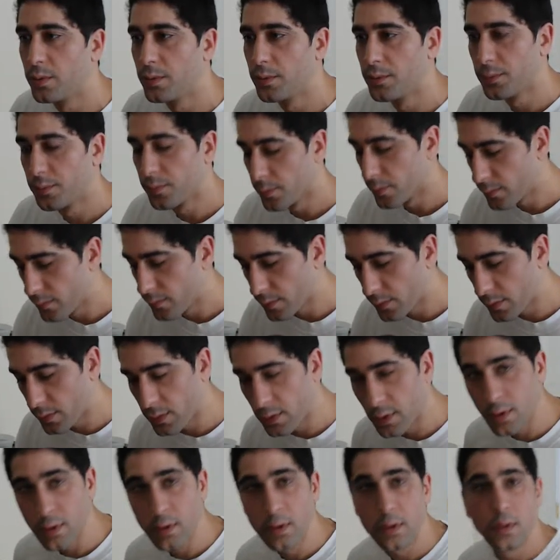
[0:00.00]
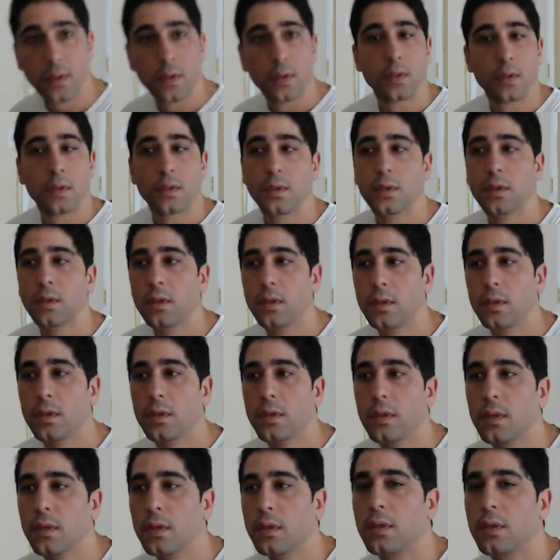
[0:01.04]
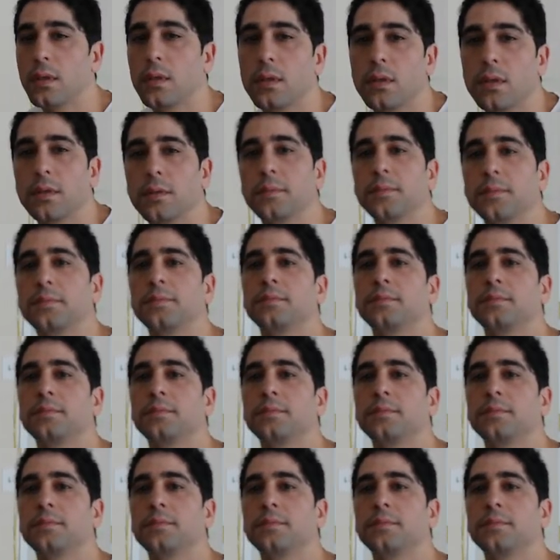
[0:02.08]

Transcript: (silence)